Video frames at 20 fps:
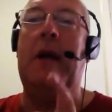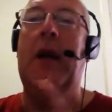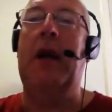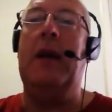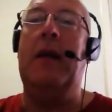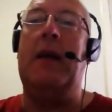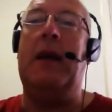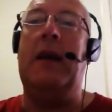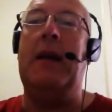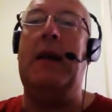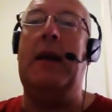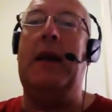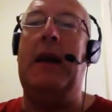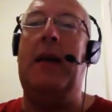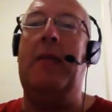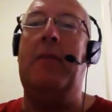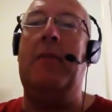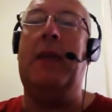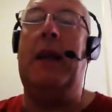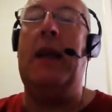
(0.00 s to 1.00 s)
9 AM,
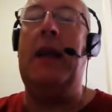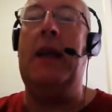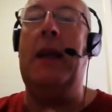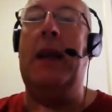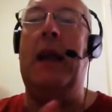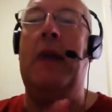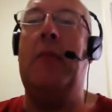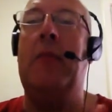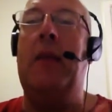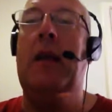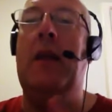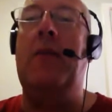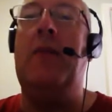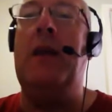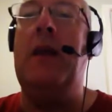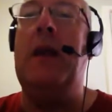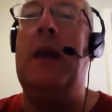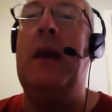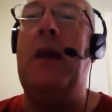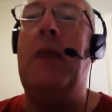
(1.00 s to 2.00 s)
10 AM, 11
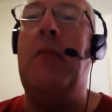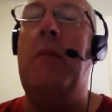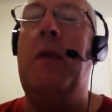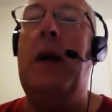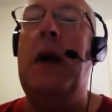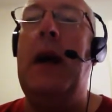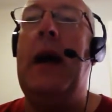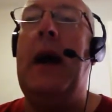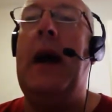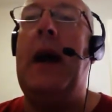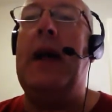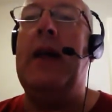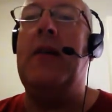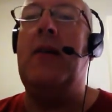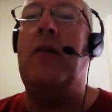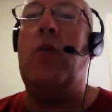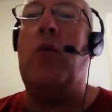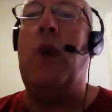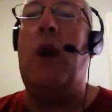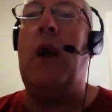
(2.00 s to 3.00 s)
AM, and
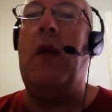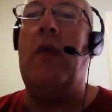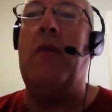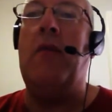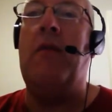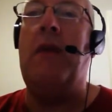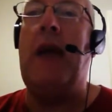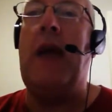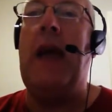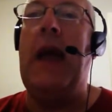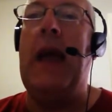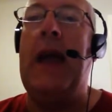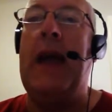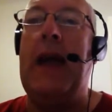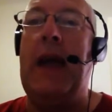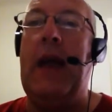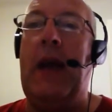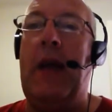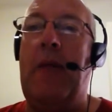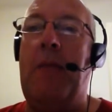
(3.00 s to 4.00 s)
12
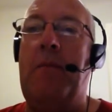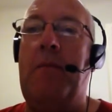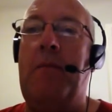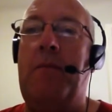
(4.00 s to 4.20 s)
AM.